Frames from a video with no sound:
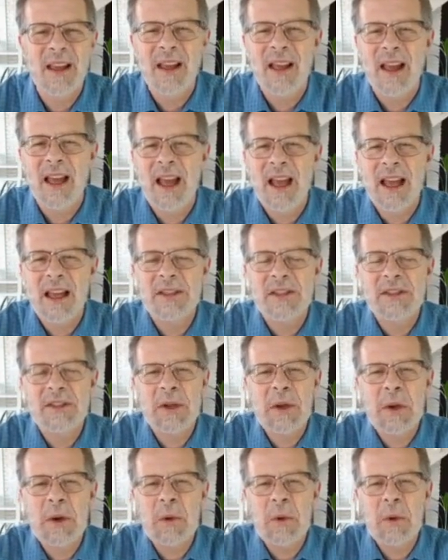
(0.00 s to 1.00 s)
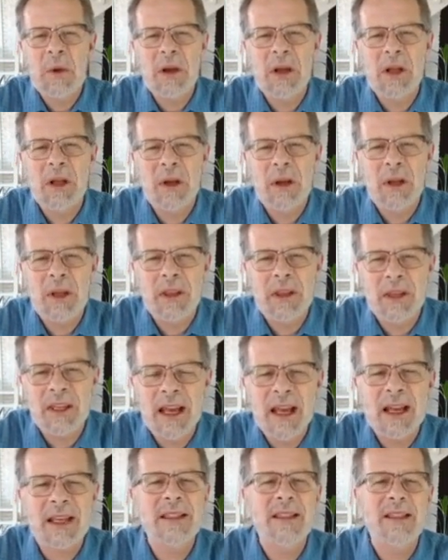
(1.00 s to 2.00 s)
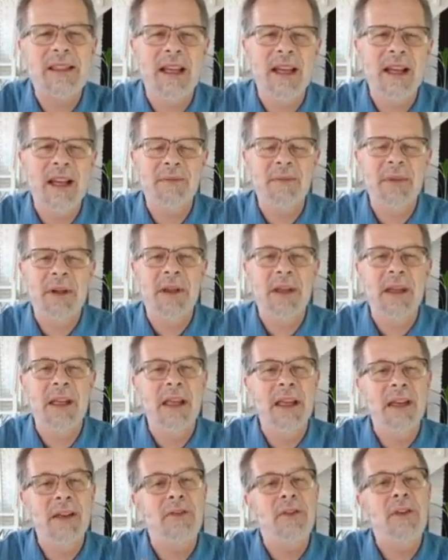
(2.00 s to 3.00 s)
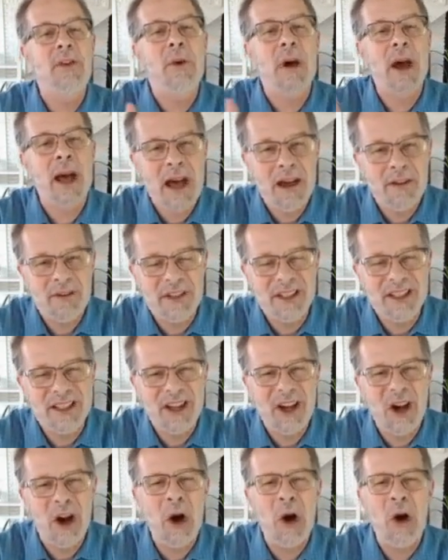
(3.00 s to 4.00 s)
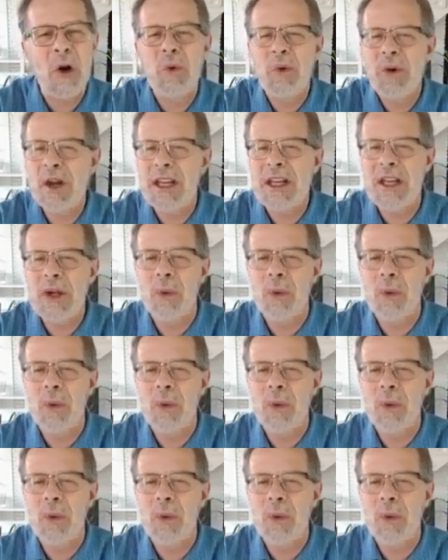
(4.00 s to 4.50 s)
And so the next step, if you haven't already